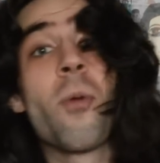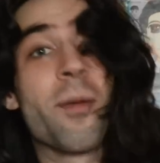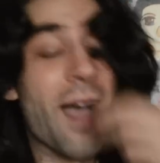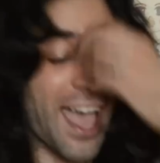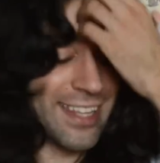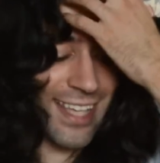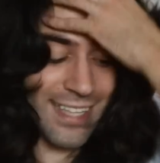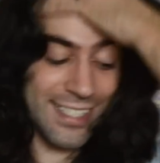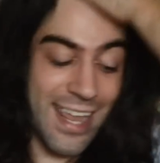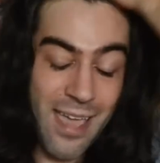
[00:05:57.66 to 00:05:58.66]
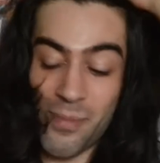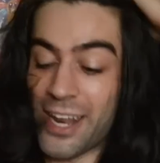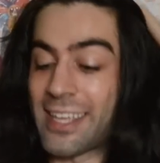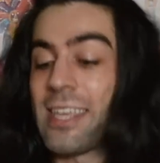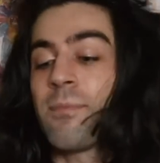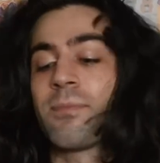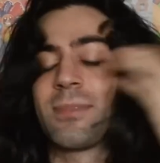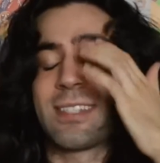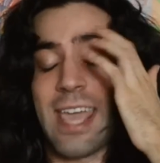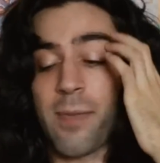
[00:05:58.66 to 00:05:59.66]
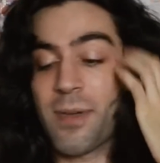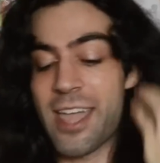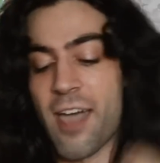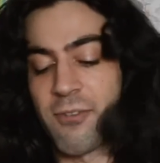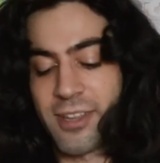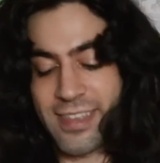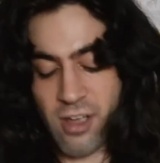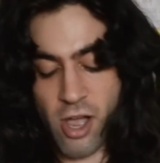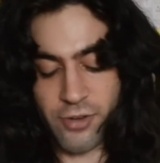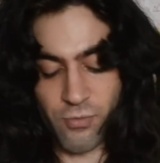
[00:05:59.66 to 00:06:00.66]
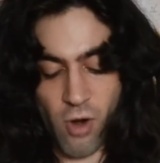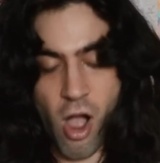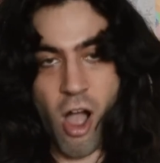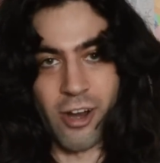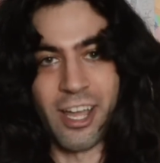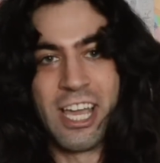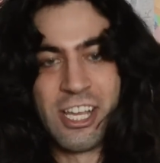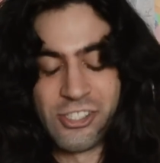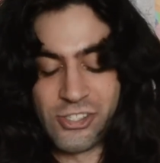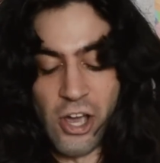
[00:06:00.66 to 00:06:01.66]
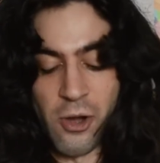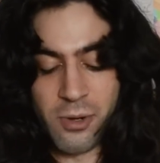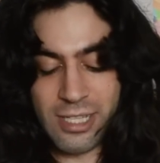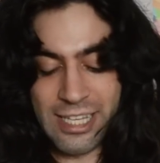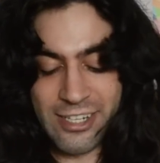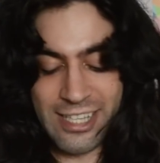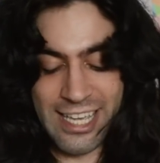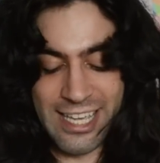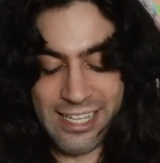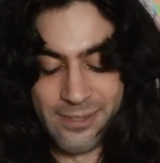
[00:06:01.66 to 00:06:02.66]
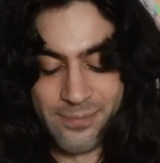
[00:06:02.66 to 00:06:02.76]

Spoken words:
where my head's at today, but I keep taping everything on wrong. So clearly,